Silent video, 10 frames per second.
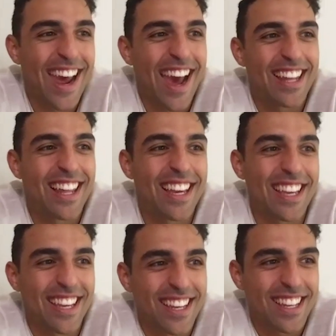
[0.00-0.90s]
I
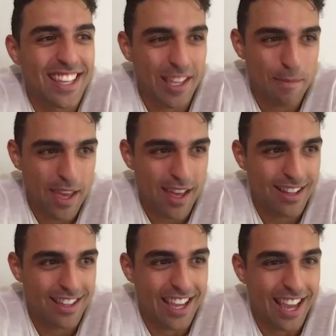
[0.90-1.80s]
like
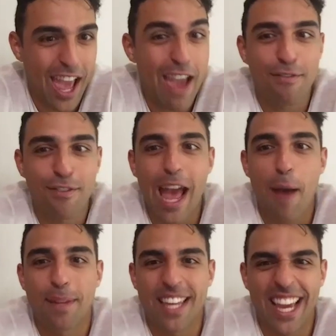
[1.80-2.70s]
emailed like every
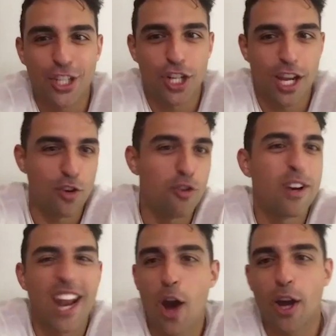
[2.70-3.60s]
application I knew
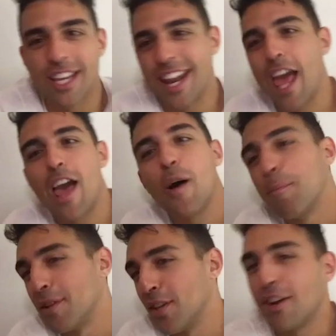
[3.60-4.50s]
and how I could help
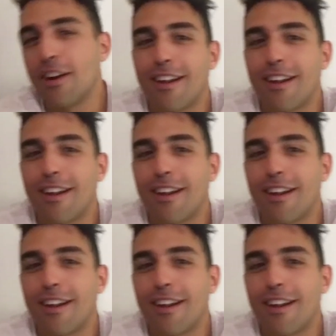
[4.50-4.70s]
and da da da.